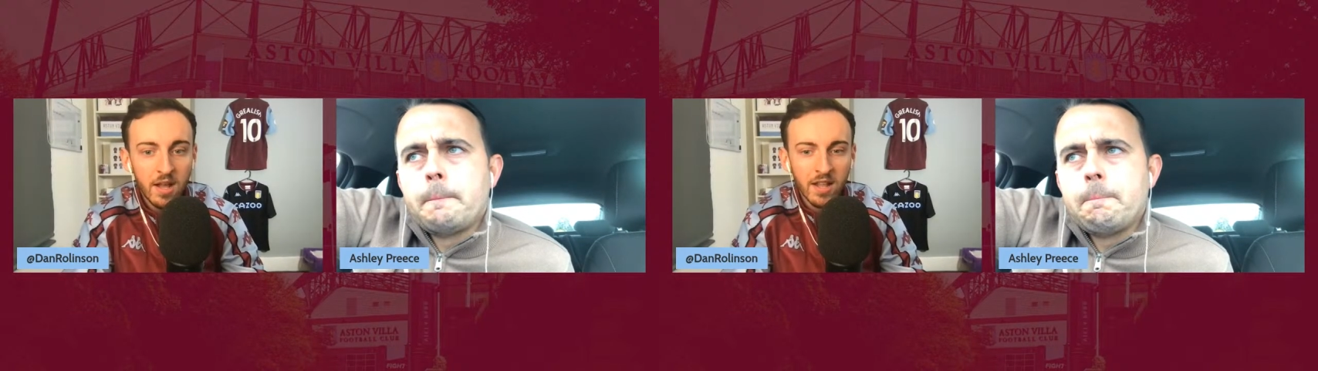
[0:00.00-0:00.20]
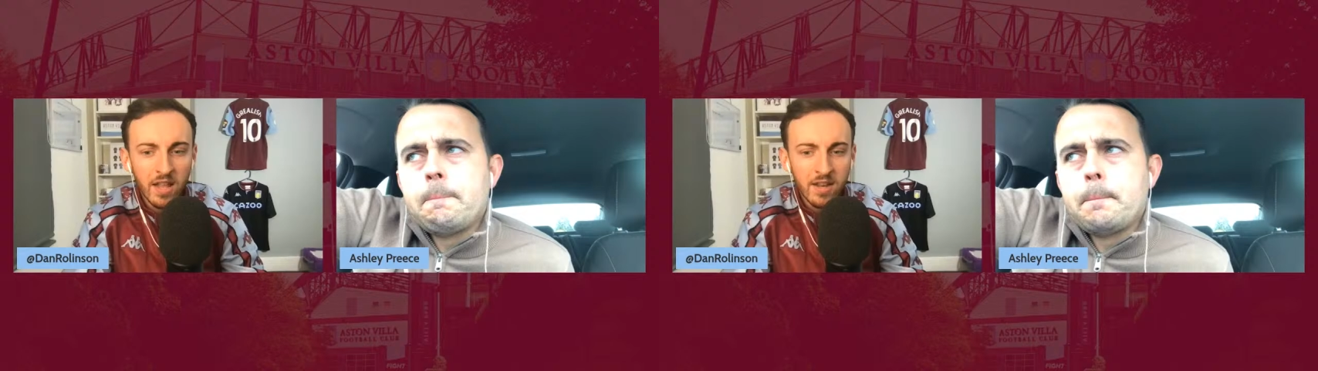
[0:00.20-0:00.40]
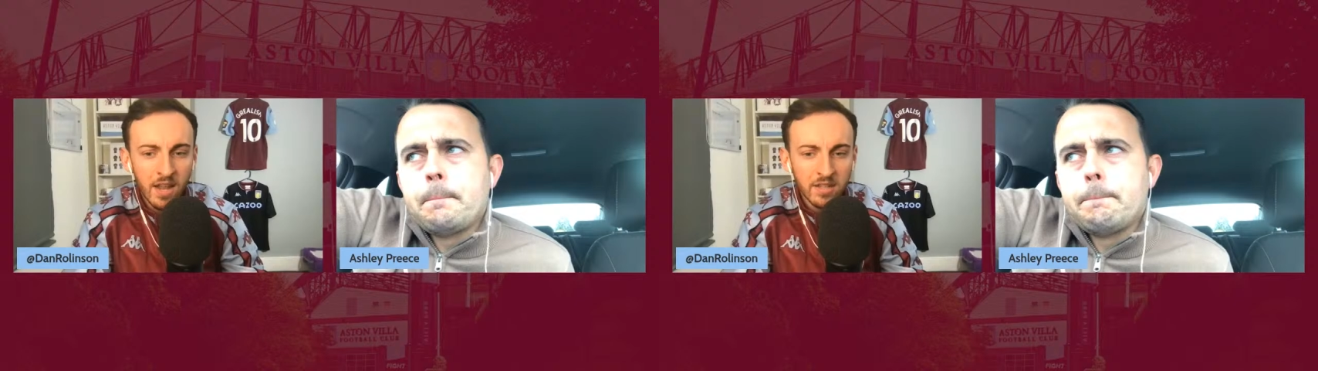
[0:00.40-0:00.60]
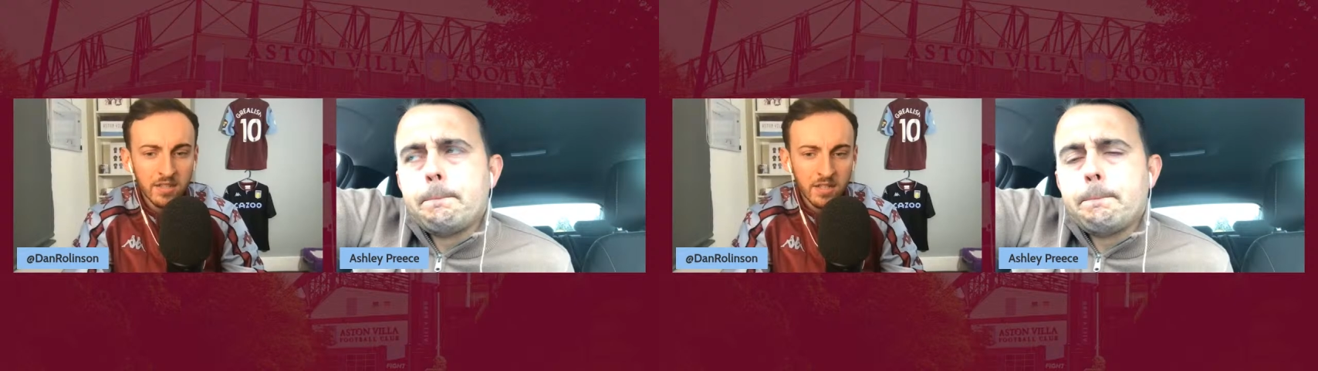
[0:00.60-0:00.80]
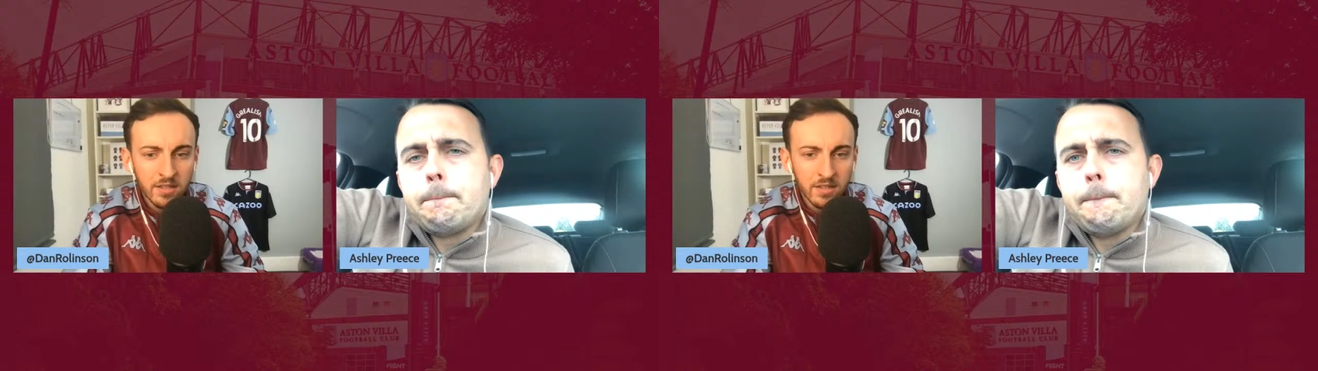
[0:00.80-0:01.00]
Speaker 1: and then next
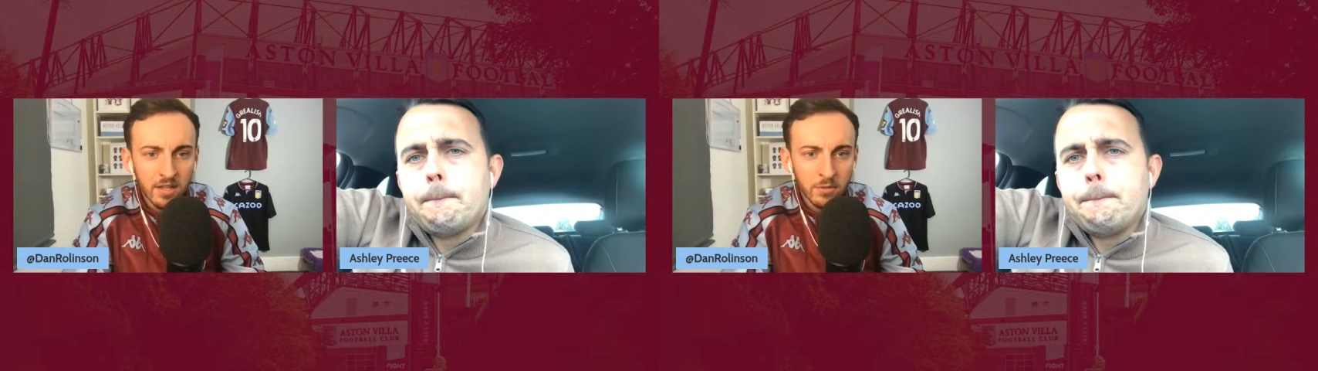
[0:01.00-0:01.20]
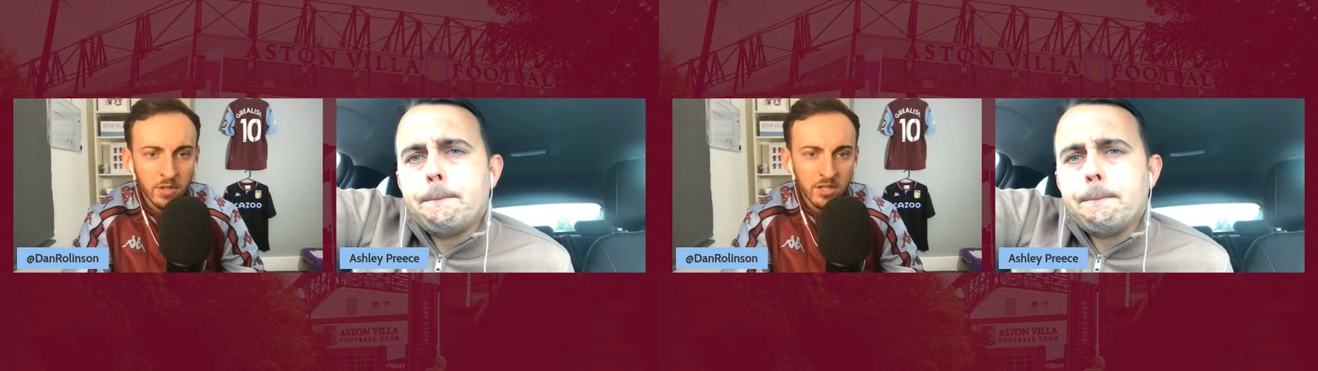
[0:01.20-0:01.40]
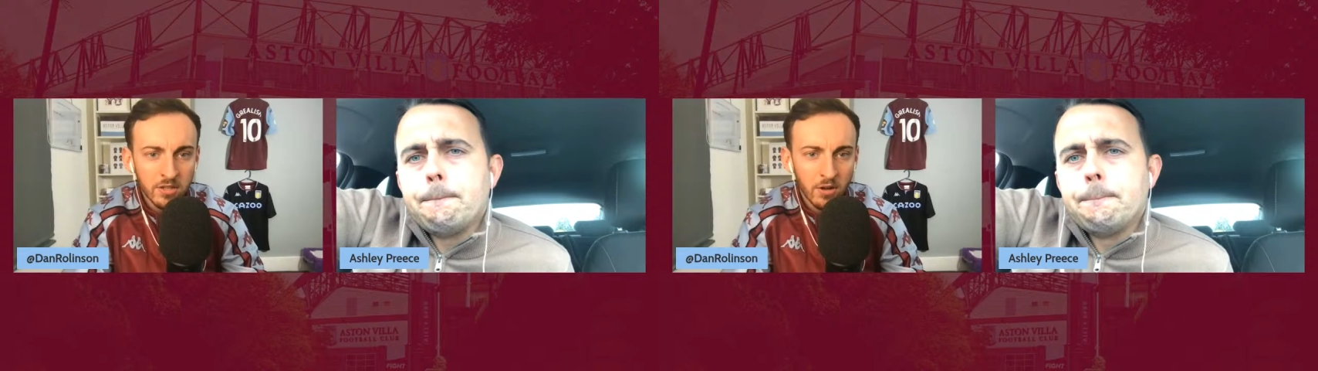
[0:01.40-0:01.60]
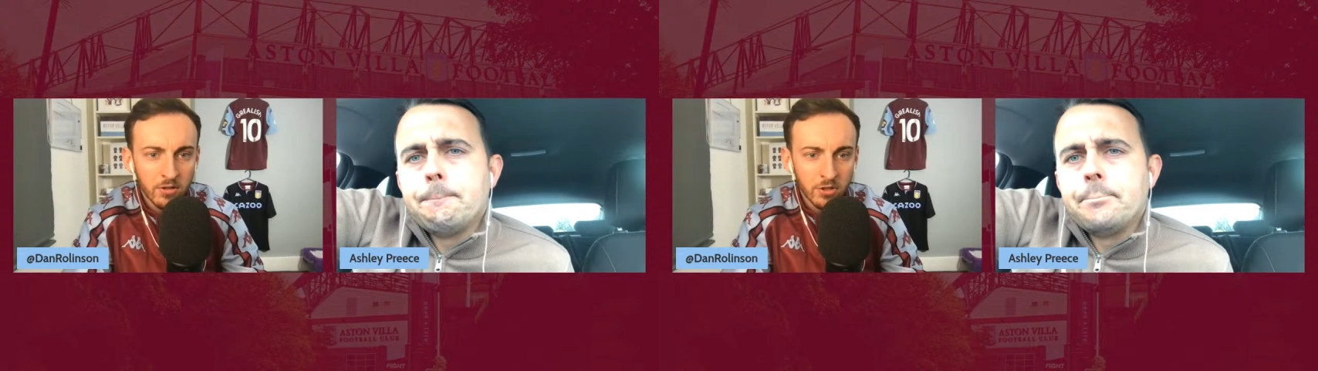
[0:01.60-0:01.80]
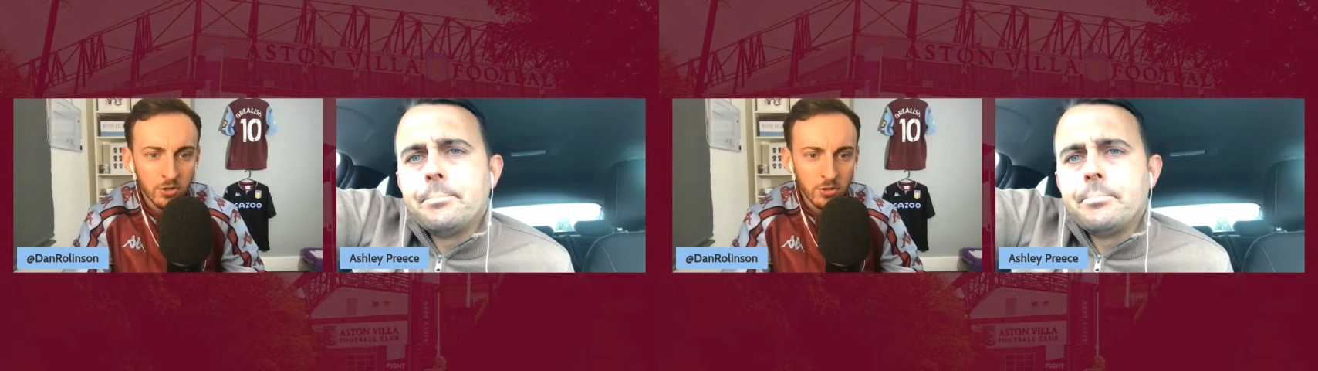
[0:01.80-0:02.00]
season that's when you start to
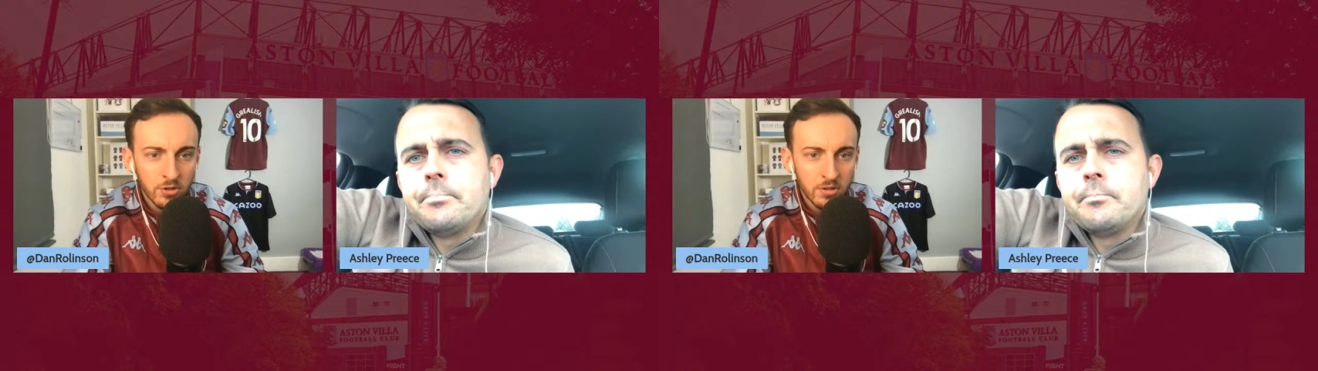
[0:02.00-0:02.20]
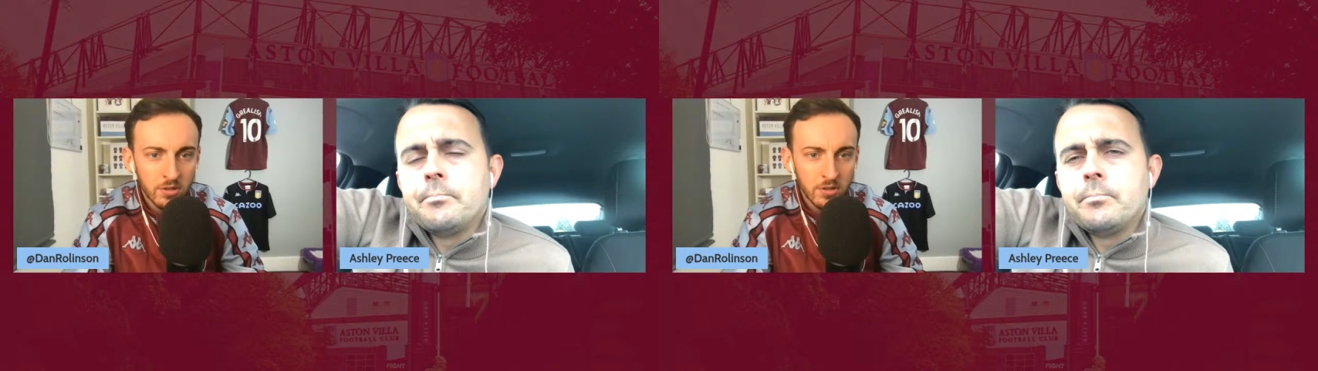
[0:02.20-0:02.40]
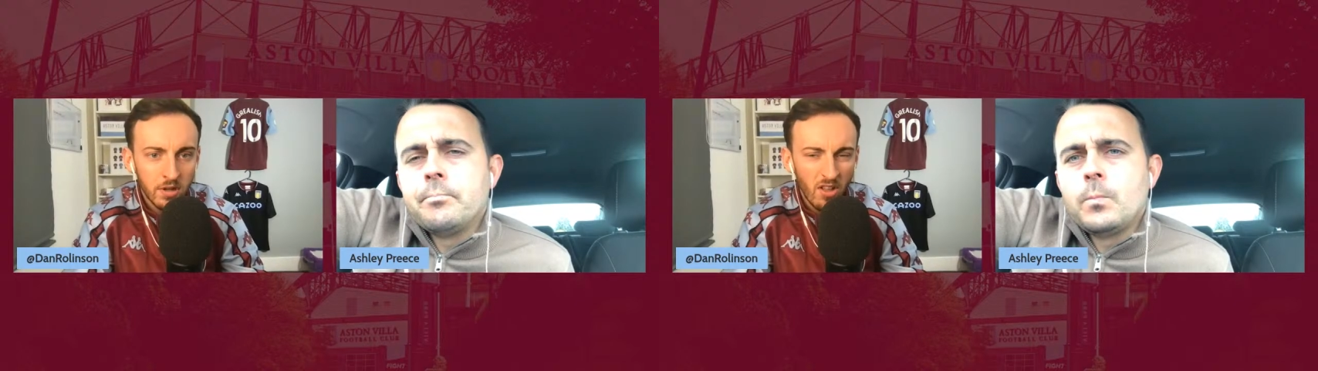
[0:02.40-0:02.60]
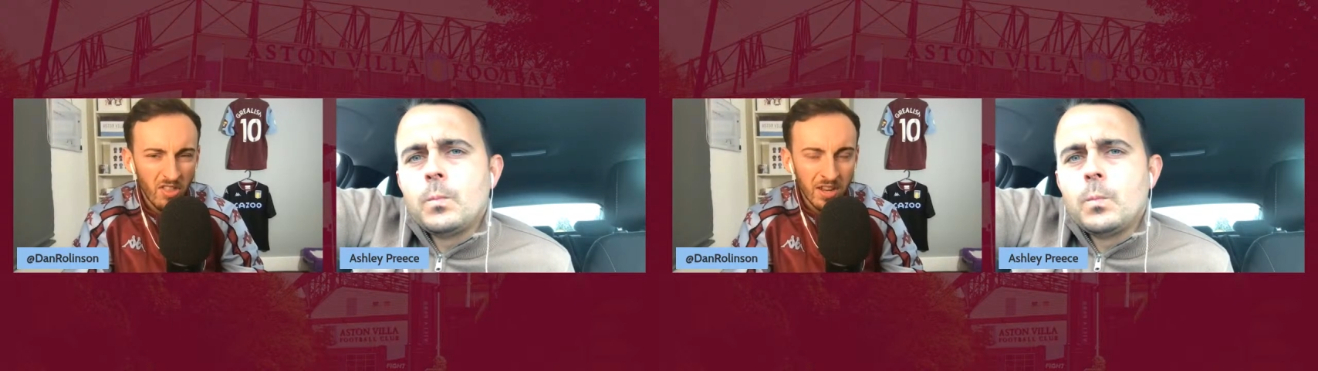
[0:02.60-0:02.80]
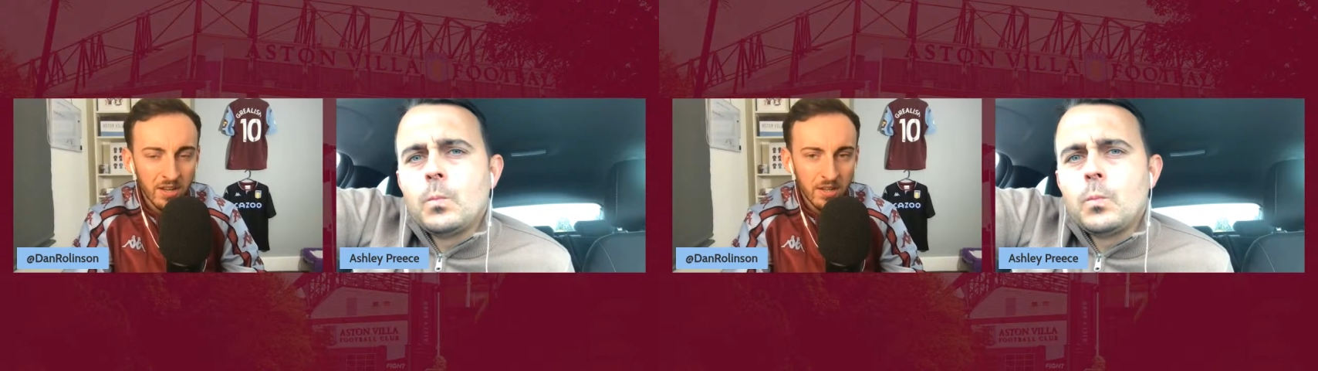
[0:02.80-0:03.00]
judge. I
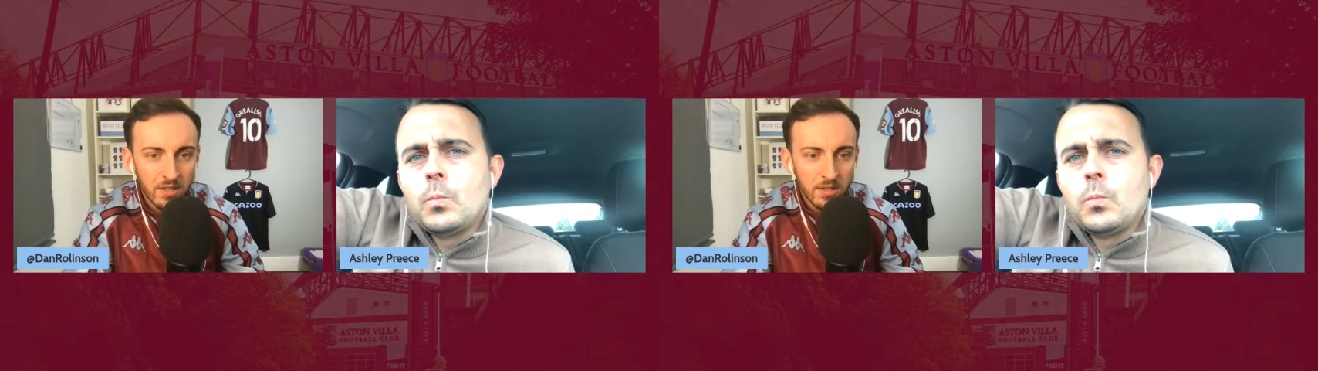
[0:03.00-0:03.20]
think.